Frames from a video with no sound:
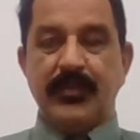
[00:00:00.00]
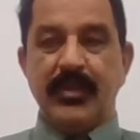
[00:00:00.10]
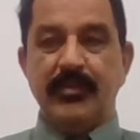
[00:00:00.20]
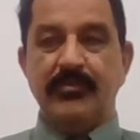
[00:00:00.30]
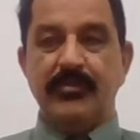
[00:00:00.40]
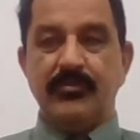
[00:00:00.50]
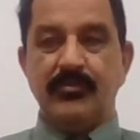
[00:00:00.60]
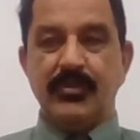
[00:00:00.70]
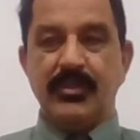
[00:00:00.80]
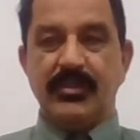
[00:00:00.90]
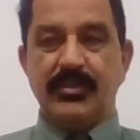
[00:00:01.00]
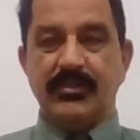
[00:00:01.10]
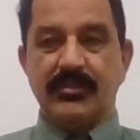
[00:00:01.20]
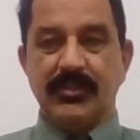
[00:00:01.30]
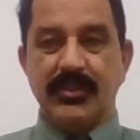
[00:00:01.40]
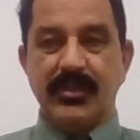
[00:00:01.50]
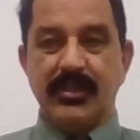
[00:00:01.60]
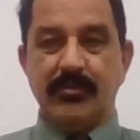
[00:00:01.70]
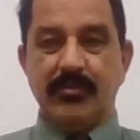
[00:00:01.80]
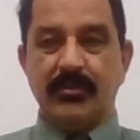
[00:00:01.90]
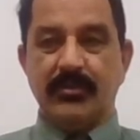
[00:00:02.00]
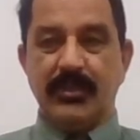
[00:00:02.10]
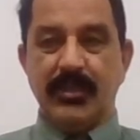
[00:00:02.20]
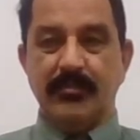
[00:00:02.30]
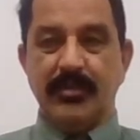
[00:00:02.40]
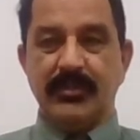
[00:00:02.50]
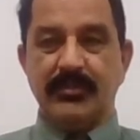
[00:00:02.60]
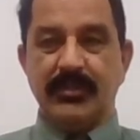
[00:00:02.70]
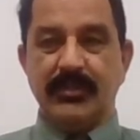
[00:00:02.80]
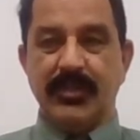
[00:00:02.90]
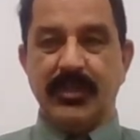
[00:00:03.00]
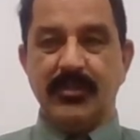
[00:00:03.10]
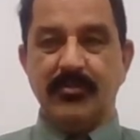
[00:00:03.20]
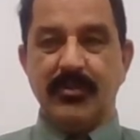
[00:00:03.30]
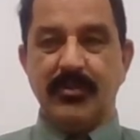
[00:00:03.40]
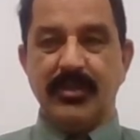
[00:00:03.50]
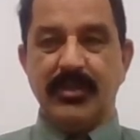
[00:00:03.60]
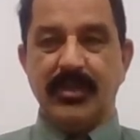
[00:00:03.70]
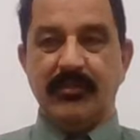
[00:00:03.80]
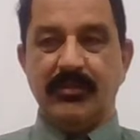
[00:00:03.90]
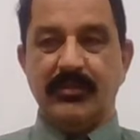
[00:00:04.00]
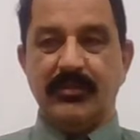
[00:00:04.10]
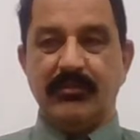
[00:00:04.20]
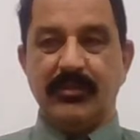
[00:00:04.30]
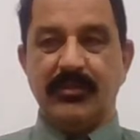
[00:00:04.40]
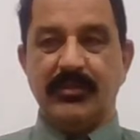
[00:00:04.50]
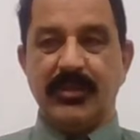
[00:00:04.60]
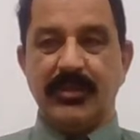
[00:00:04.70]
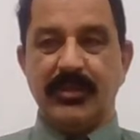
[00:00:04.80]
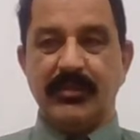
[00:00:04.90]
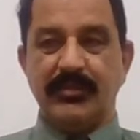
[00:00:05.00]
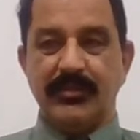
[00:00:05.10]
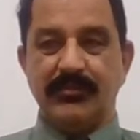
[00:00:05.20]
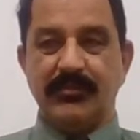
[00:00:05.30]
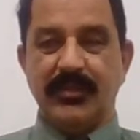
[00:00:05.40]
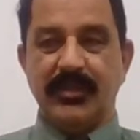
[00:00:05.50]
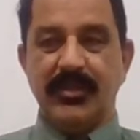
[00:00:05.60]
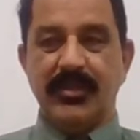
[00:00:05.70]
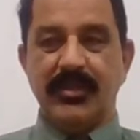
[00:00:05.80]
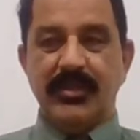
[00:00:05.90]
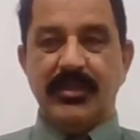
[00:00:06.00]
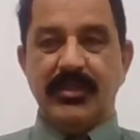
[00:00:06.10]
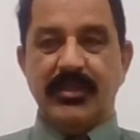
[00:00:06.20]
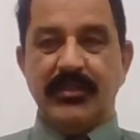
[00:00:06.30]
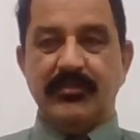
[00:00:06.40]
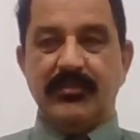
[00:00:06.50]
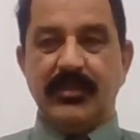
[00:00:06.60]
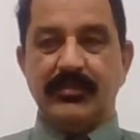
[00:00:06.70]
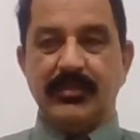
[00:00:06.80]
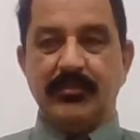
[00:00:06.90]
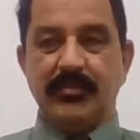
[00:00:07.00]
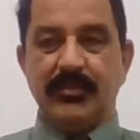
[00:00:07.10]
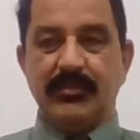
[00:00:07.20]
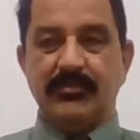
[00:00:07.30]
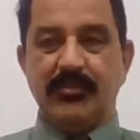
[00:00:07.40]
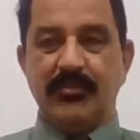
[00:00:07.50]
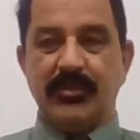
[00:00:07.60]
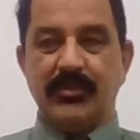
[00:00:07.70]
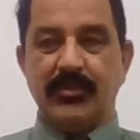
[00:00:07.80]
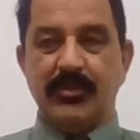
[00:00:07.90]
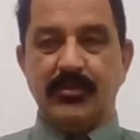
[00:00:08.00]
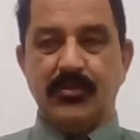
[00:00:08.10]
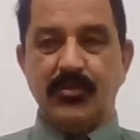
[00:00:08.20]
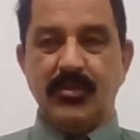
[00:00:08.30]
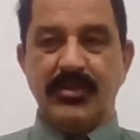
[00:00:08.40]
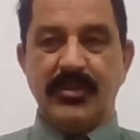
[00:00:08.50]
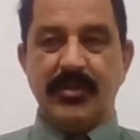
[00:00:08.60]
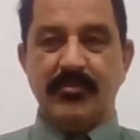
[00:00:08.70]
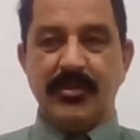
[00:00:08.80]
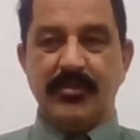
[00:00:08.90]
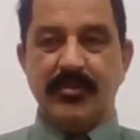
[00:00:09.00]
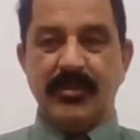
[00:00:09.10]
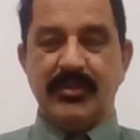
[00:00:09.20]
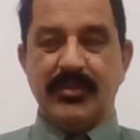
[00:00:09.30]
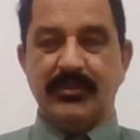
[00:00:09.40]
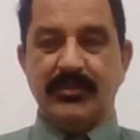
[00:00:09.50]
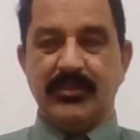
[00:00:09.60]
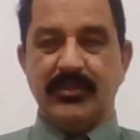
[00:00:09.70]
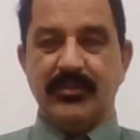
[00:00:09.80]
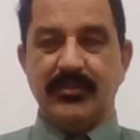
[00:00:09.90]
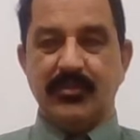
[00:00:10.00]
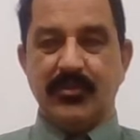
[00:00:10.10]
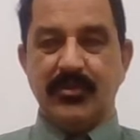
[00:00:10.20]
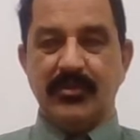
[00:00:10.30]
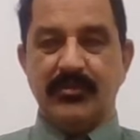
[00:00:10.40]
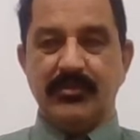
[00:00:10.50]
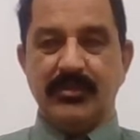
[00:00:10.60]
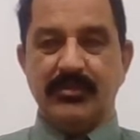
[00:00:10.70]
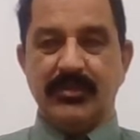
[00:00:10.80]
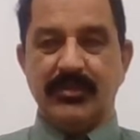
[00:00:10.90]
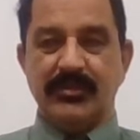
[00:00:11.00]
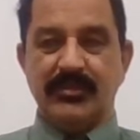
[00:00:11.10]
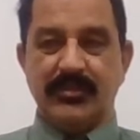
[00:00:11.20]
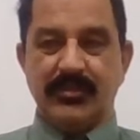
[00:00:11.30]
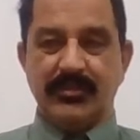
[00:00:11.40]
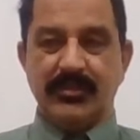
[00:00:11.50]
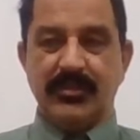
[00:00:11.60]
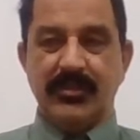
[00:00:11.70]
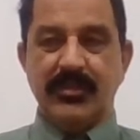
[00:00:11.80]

If we are concerning about the dampness or the high humidity level, the watertightness is fine. If the example we want a truly dry basement or the tunnel corrosion resistance structure,